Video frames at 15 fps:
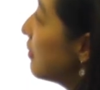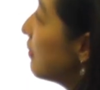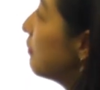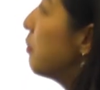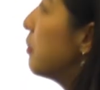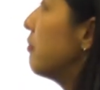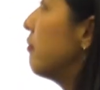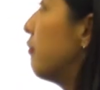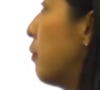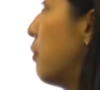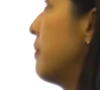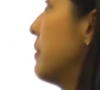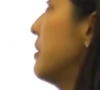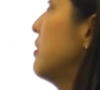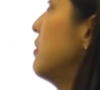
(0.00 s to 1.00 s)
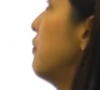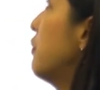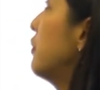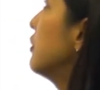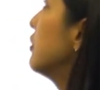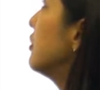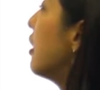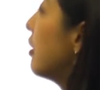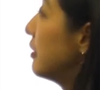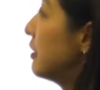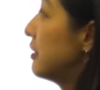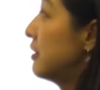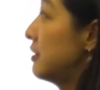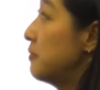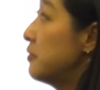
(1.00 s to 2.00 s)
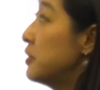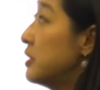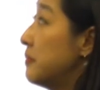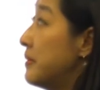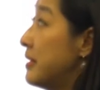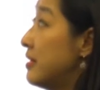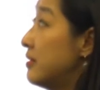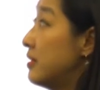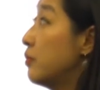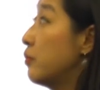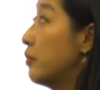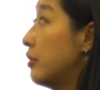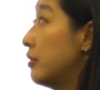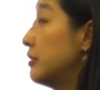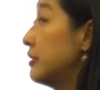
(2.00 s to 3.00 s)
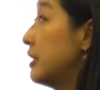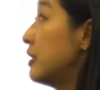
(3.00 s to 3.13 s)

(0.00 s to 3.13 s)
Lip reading: the performance for the longest music piece in world